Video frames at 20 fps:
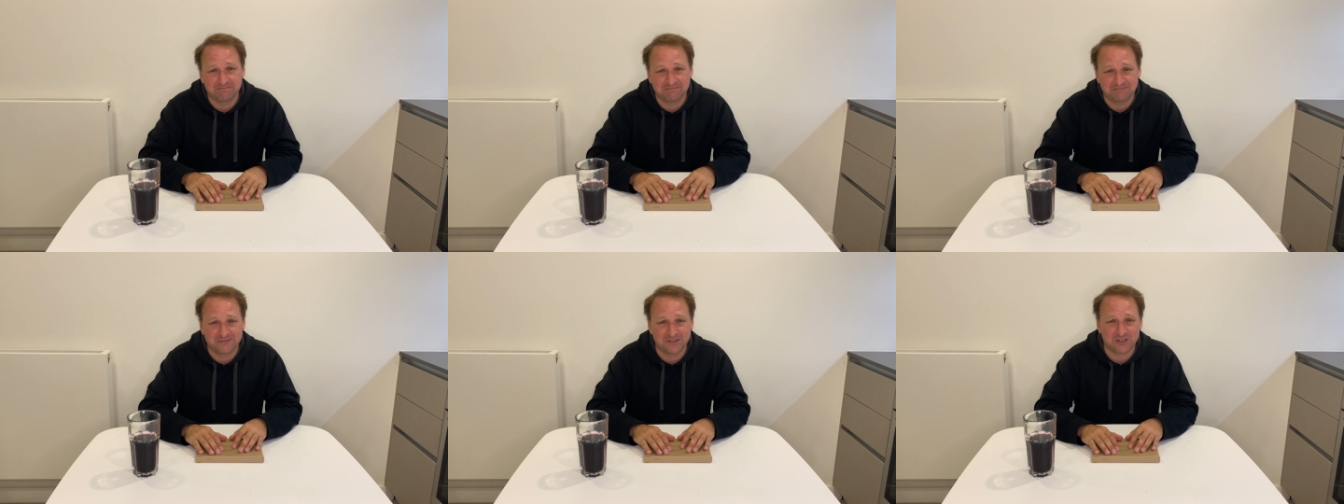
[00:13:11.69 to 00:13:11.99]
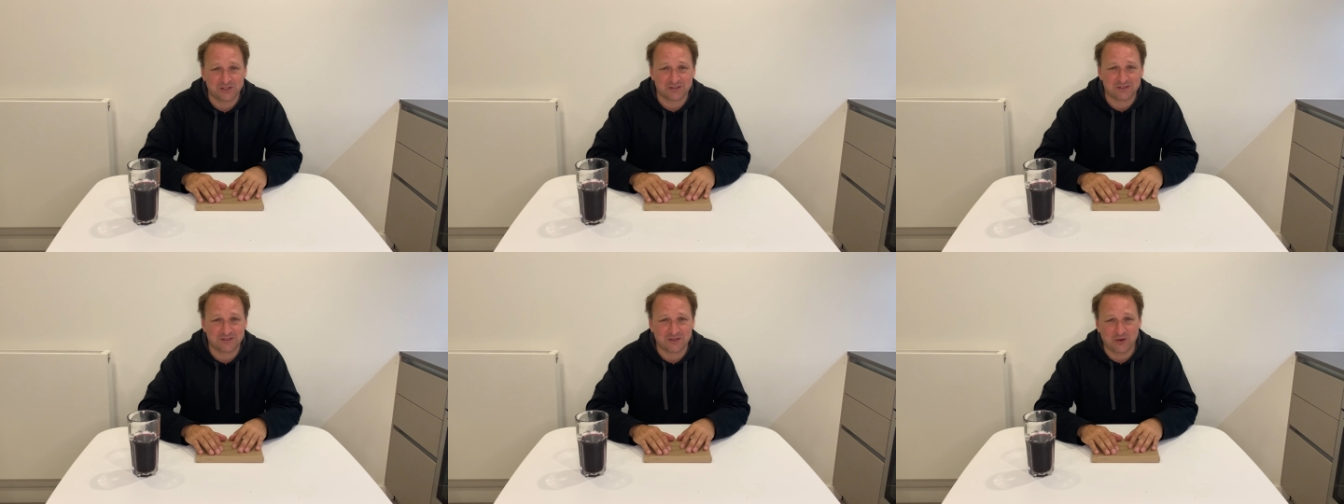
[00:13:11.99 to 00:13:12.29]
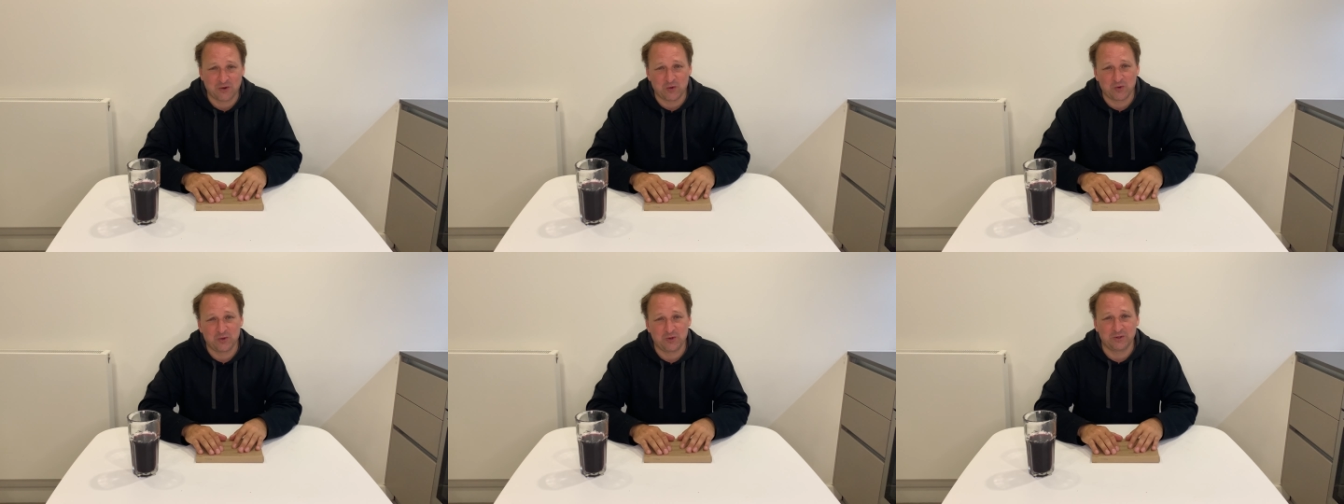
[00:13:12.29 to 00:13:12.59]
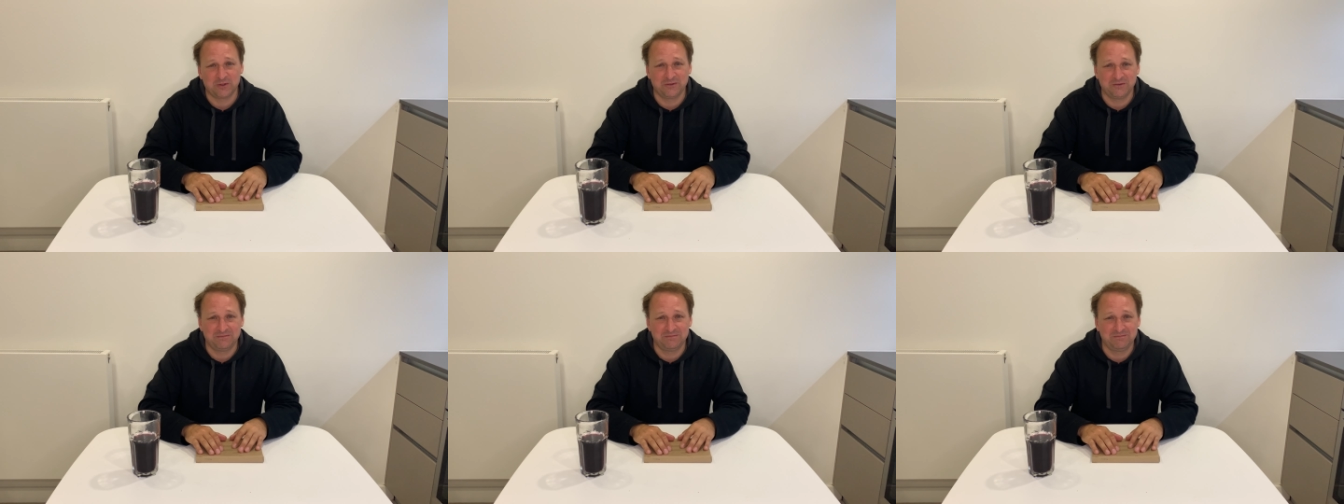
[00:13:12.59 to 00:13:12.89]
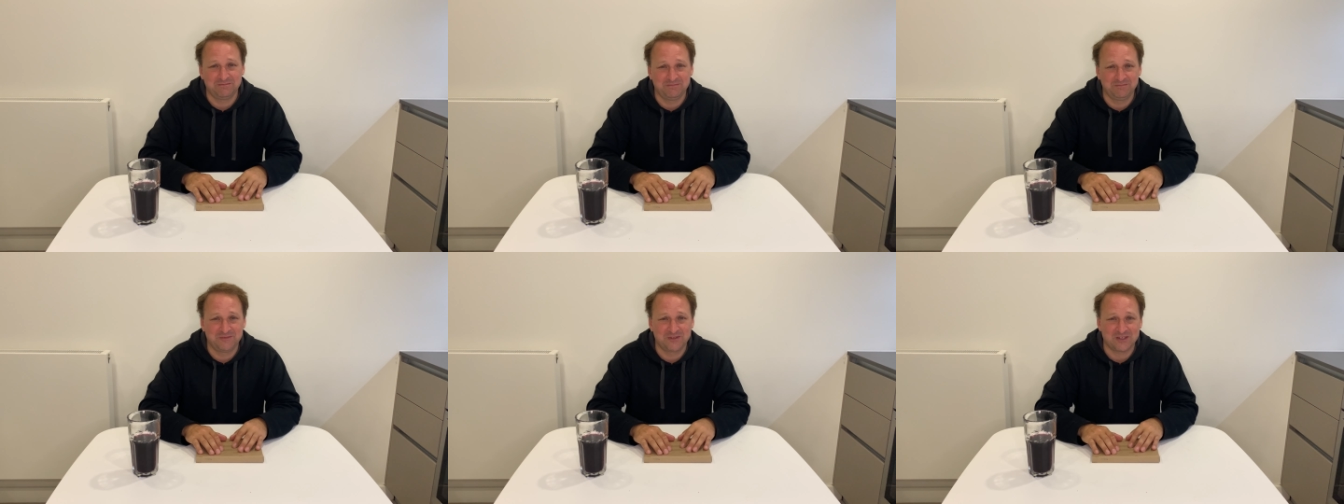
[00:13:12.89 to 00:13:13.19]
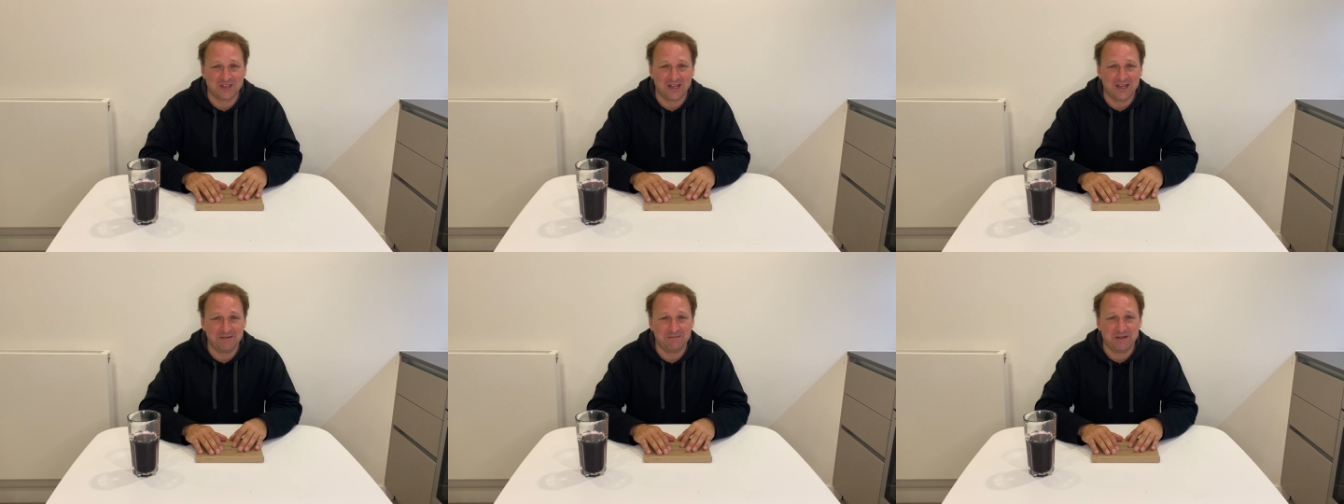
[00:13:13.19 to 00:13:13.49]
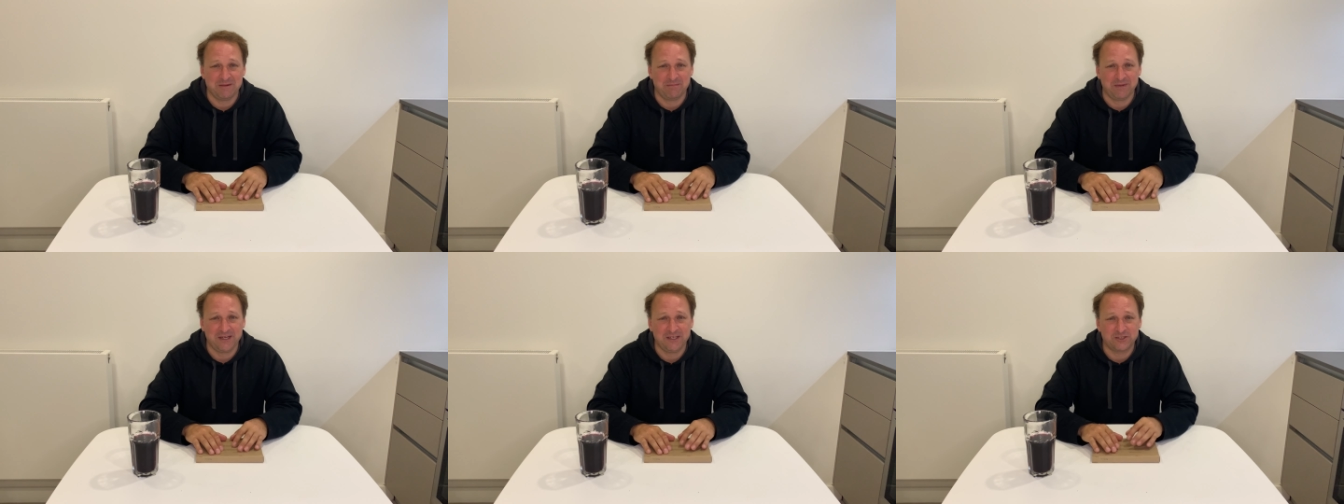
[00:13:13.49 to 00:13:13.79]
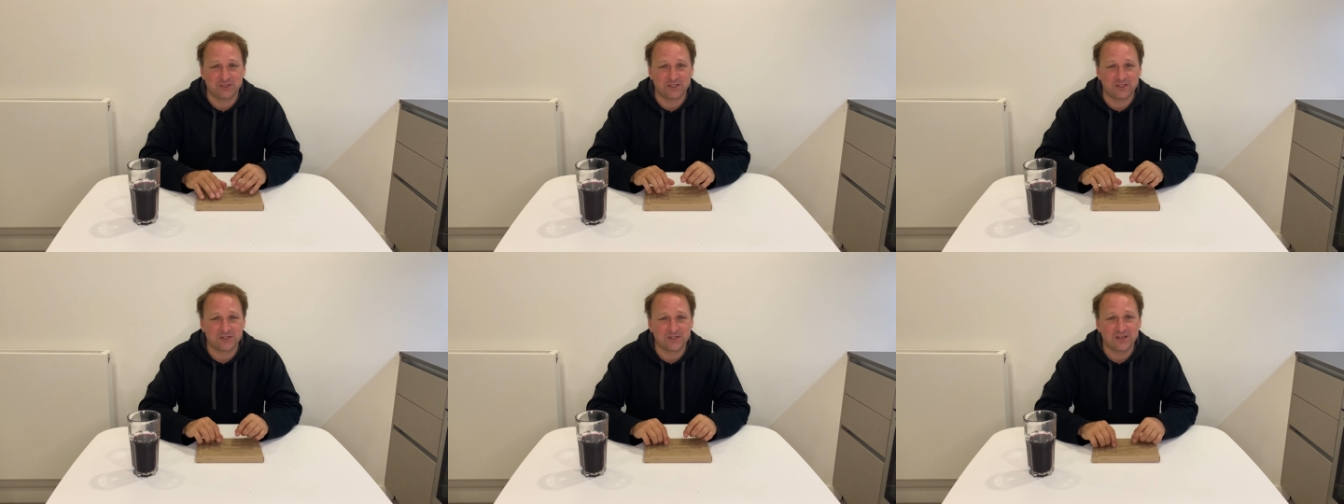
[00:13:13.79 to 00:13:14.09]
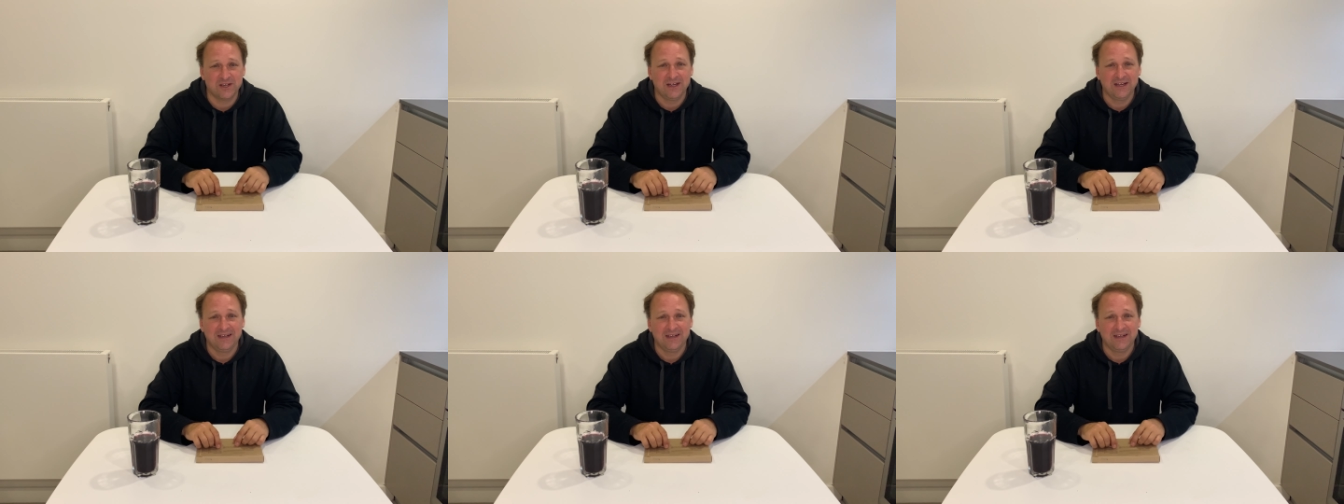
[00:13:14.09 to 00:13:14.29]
Just cold, slimy peaches.